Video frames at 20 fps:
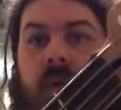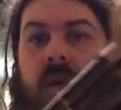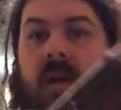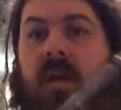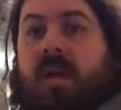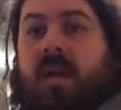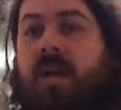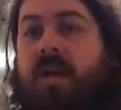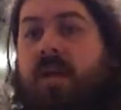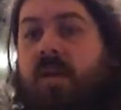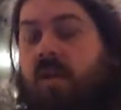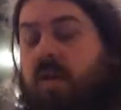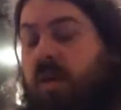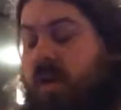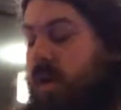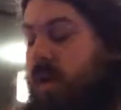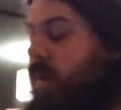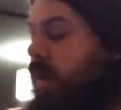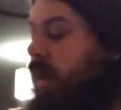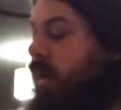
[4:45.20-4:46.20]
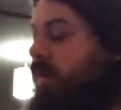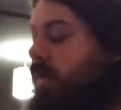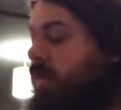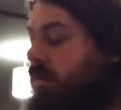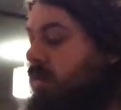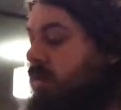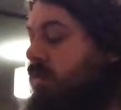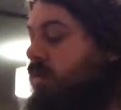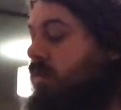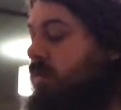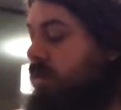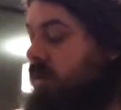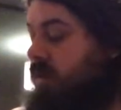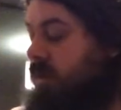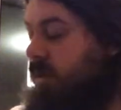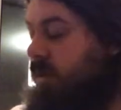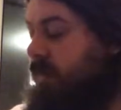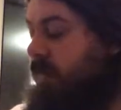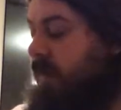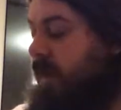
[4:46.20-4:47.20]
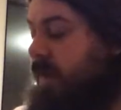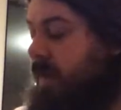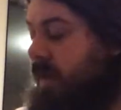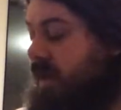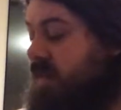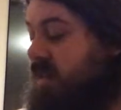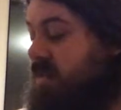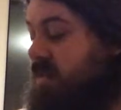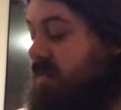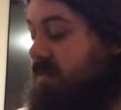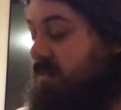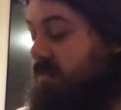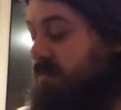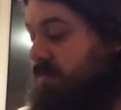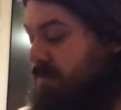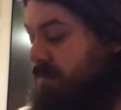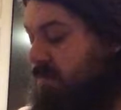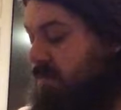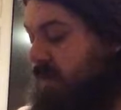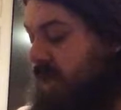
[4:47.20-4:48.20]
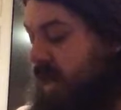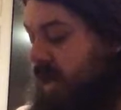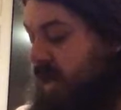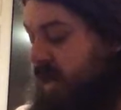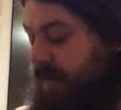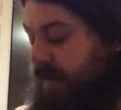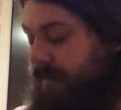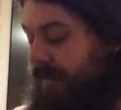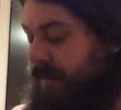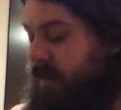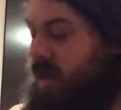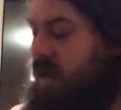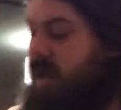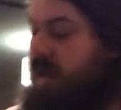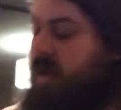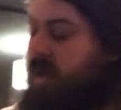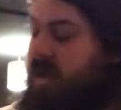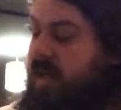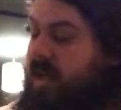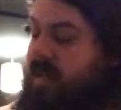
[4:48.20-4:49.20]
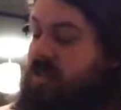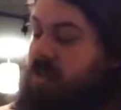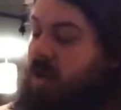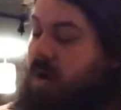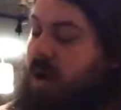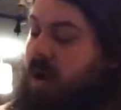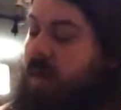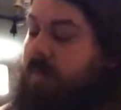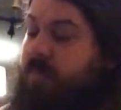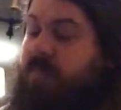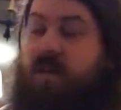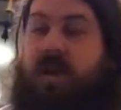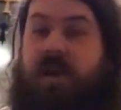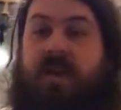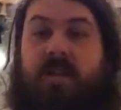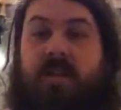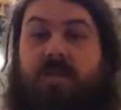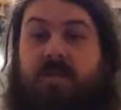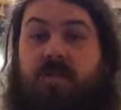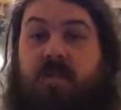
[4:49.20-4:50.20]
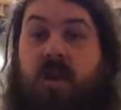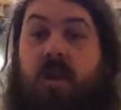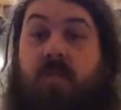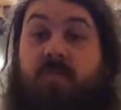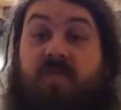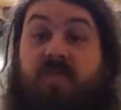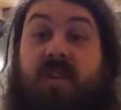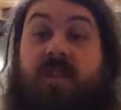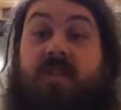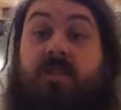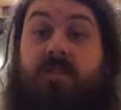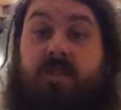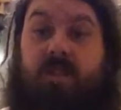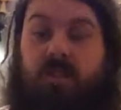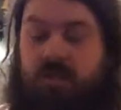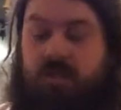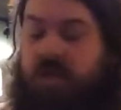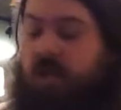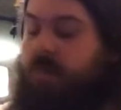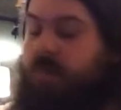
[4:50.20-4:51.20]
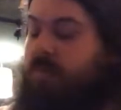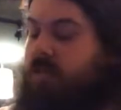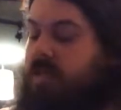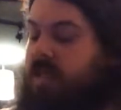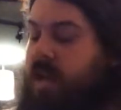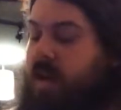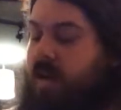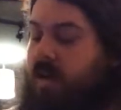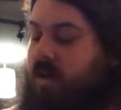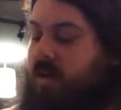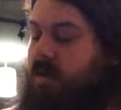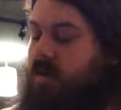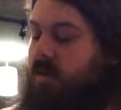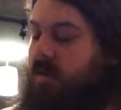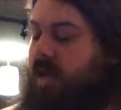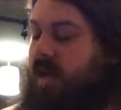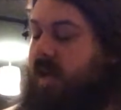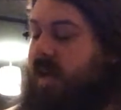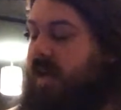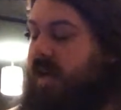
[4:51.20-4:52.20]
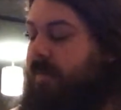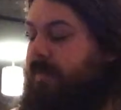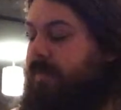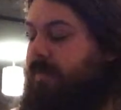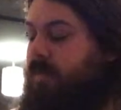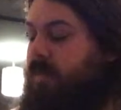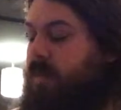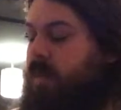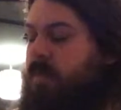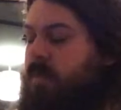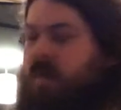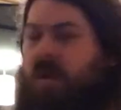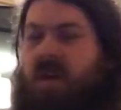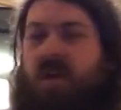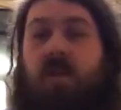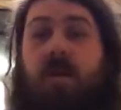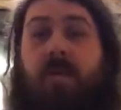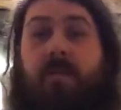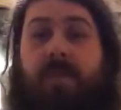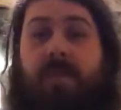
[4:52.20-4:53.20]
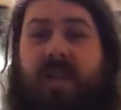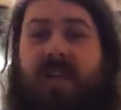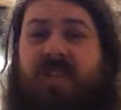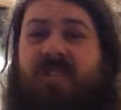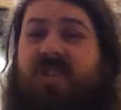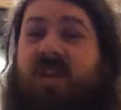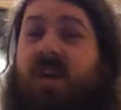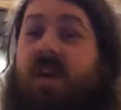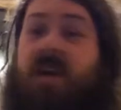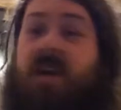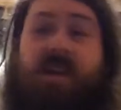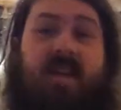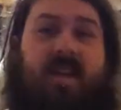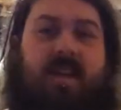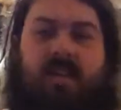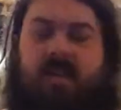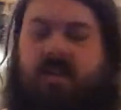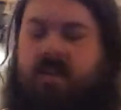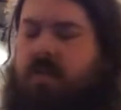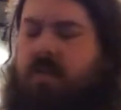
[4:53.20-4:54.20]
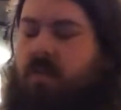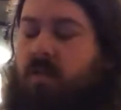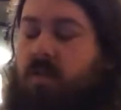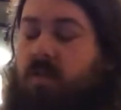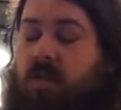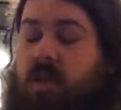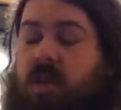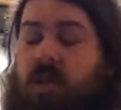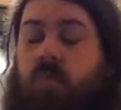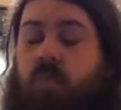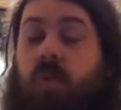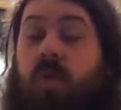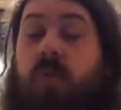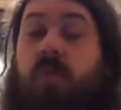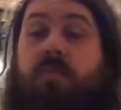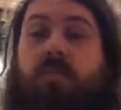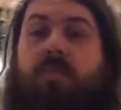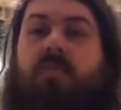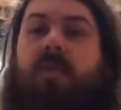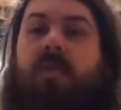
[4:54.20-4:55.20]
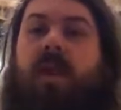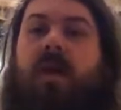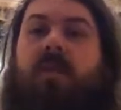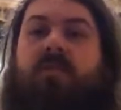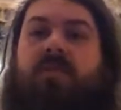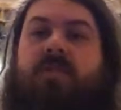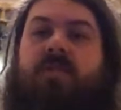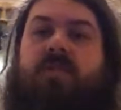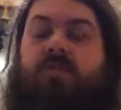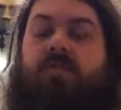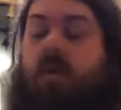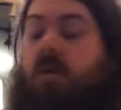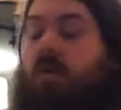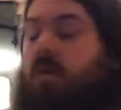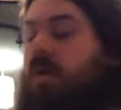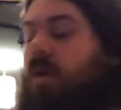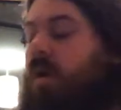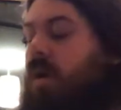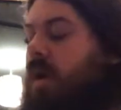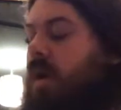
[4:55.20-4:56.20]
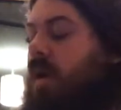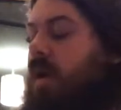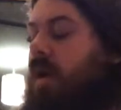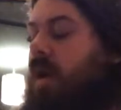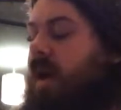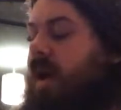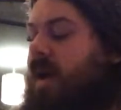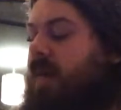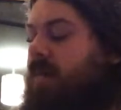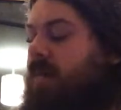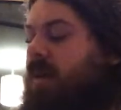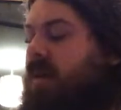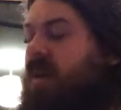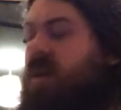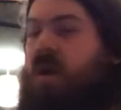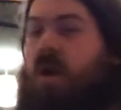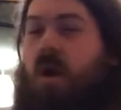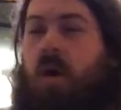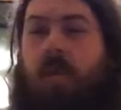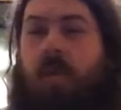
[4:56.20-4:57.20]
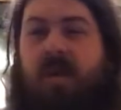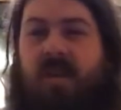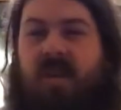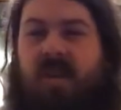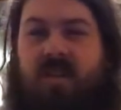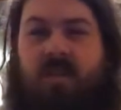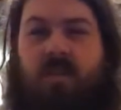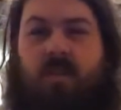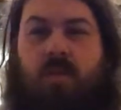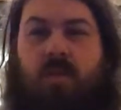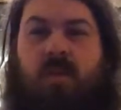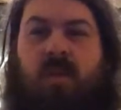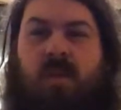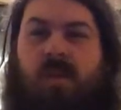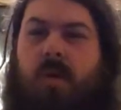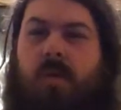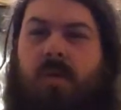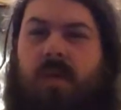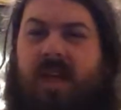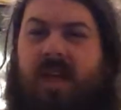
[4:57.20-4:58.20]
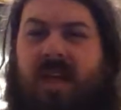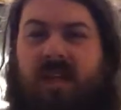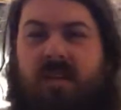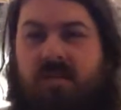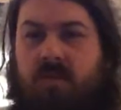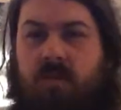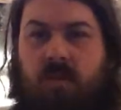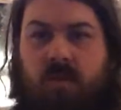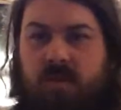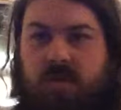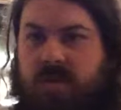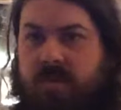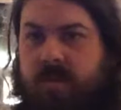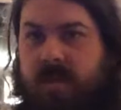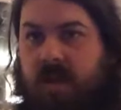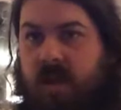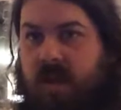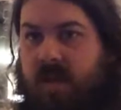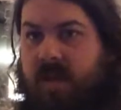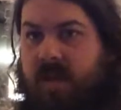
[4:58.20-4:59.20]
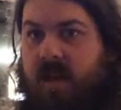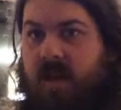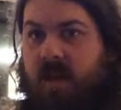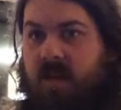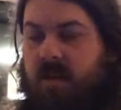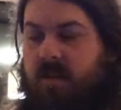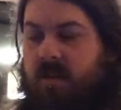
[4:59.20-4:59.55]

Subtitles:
91 P bass. It's got upgraded tone stack by a guy on Bass Chat. I will pronounce this wrong. Kogan or Kilgian or something like that.